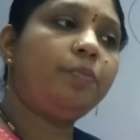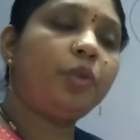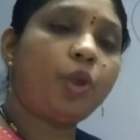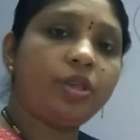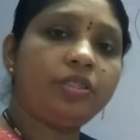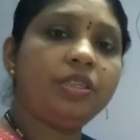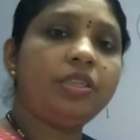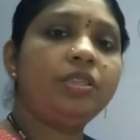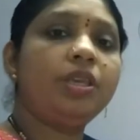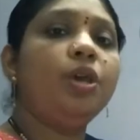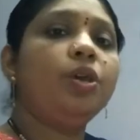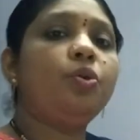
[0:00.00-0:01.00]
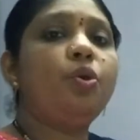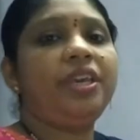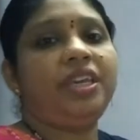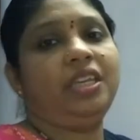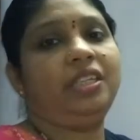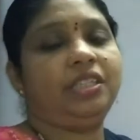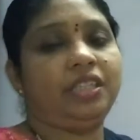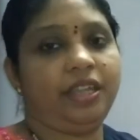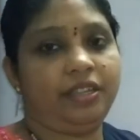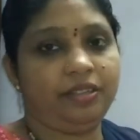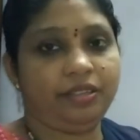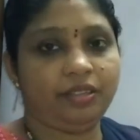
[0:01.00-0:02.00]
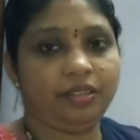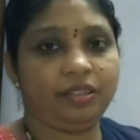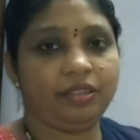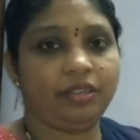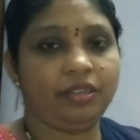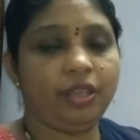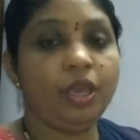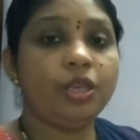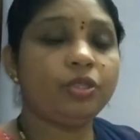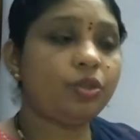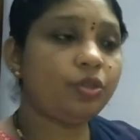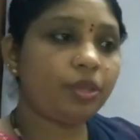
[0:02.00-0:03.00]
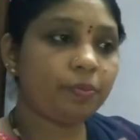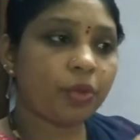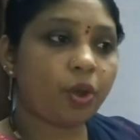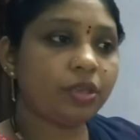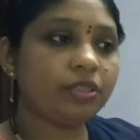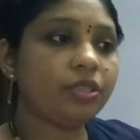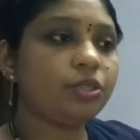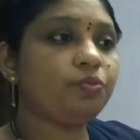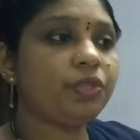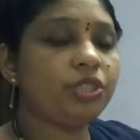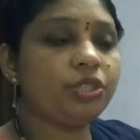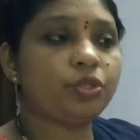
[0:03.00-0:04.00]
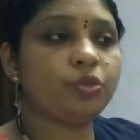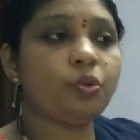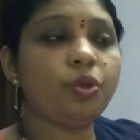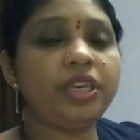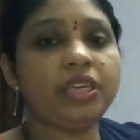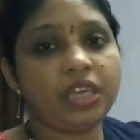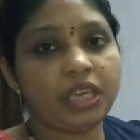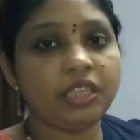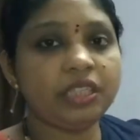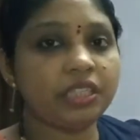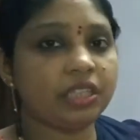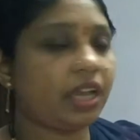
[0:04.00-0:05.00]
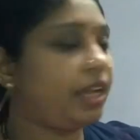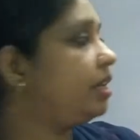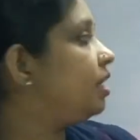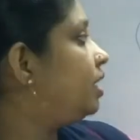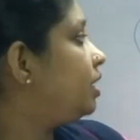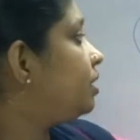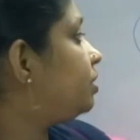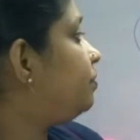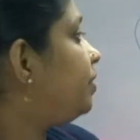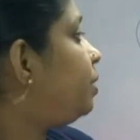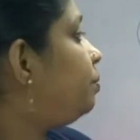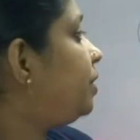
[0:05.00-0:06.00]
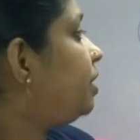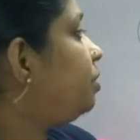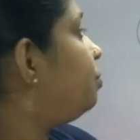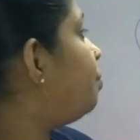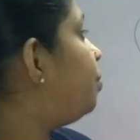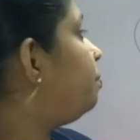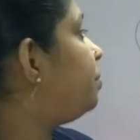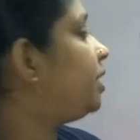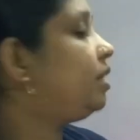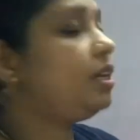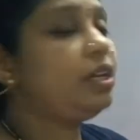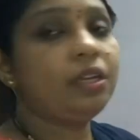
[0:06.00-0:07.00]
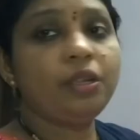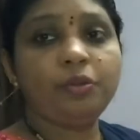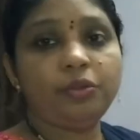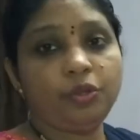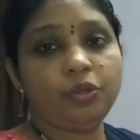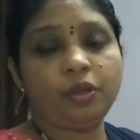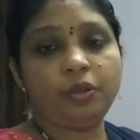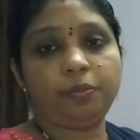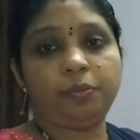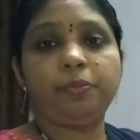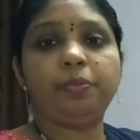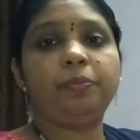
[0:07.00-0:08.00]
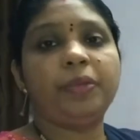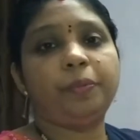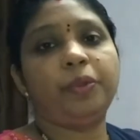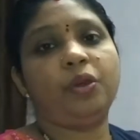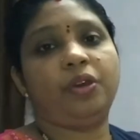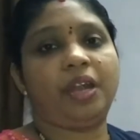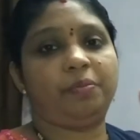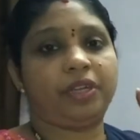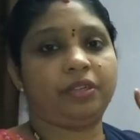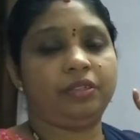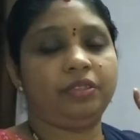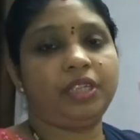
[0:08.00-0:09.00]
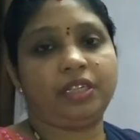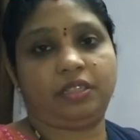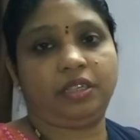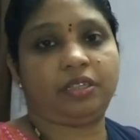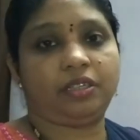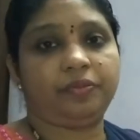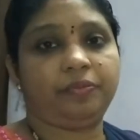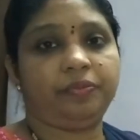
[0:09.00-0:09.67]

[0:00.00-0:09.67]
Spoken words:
process going inside. So the process which is going inside will be known by a programmer. That's it.